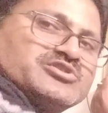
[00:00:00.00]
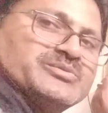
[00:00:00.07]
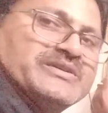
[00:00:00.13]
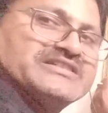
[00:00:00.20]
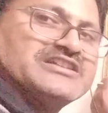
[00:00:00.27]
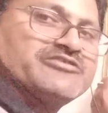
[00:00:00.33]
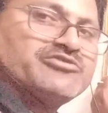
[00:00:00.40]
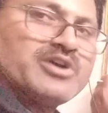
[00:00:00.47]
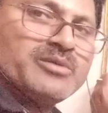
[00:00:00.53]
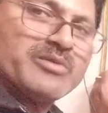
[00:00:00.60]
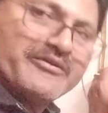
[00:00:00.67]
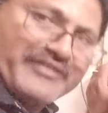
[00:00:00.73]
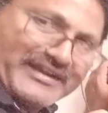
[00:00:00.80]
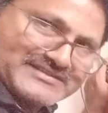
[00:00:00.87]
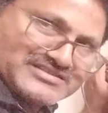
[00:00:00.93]
be in the form
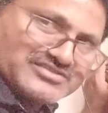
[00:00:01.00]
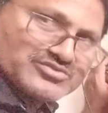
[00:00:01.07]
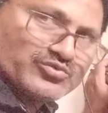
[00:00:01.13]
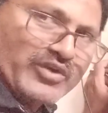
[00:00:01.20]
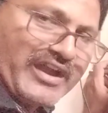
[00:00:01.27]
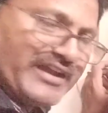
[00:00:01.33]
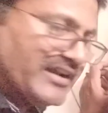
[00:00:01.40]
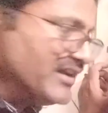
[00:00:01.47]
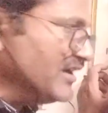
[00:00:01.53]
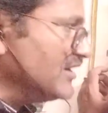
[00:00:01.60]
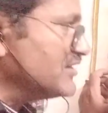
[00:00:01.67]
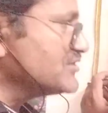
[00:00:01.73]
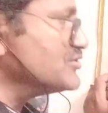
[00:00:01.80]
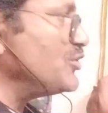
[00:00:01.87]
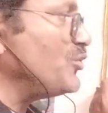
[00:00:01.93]
of x square.
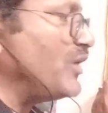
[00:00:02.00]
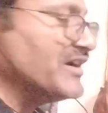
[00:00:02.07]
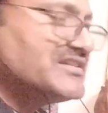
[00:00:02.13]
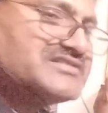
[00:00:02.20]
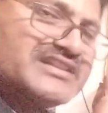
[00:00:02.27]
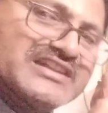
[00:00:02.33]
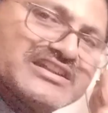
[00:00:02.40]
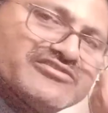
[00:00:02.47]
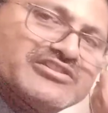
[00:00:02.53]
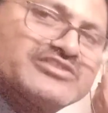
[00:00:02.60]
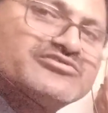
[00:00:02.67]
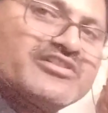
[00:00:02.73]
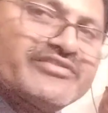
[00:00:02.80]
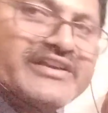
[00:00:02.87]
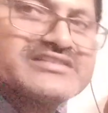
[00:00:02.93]
So what is the
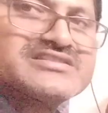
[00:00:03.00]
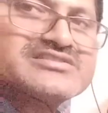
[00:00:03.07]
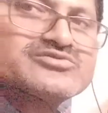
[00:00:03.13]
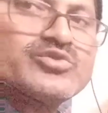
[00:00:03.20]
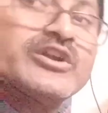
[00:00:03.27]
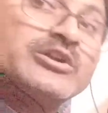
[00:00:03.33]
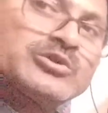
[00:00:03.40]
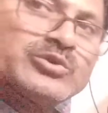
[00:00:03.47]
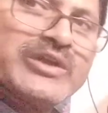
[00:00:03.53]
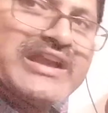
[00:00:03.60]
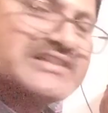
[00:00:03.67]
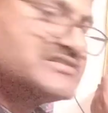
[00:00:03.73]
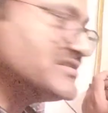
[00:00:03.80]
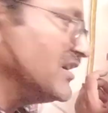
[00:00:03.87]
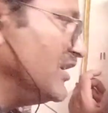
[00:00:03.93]
derivative of x square?
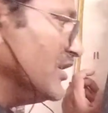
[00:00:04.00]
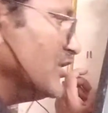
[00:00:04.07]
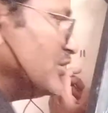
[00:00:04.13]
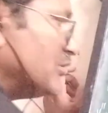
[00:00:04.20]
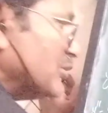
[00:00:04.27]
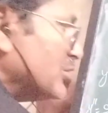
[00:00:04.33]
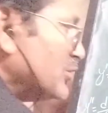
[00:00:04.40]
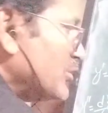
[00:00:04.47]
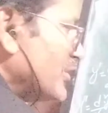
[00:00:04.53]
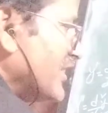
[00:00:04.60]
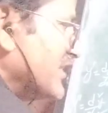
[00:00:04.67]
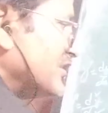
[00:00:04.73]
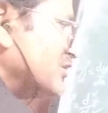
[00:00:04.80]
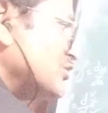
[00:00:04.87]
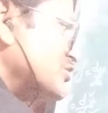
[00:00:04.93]
2x. 2
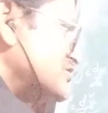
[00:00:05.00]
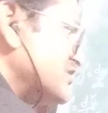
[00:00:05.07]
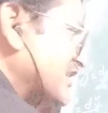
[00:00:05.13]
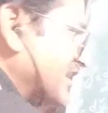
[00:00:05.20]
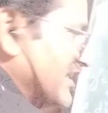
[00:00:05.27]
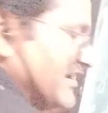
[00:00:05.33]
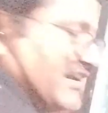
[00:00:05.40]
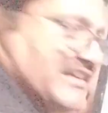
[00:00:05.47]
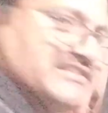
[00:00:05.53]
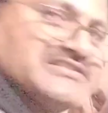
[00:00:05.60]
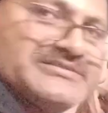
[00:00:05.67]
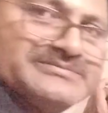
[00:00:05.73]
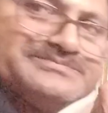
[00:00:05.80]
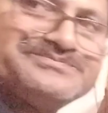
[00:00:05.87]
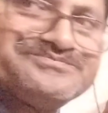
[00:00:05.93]
into secant x.
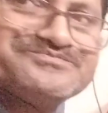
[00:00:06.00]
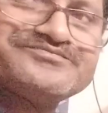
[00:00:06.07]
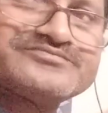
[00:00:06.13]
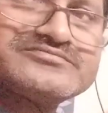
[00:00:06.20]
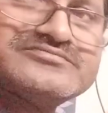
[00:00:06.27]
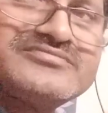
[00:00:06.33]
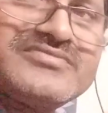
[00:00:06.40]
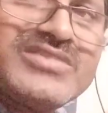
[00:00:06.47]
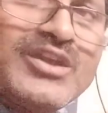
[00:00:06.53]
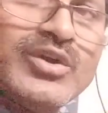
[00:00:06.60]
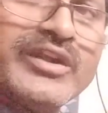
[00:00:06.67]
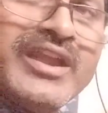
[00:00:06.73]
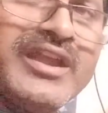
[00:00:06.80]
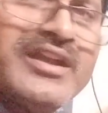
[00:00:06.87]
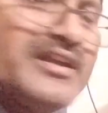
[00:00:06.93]

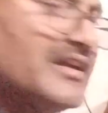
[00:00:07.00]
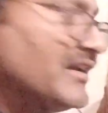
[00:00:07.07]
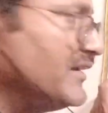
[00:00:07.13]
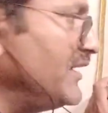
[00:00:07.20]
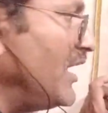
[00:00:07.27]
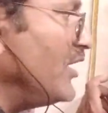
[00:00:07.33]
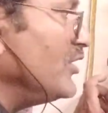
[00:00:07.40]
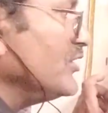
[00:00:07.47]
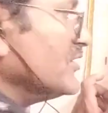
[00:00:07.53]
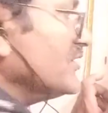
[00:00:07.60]
Okay. Now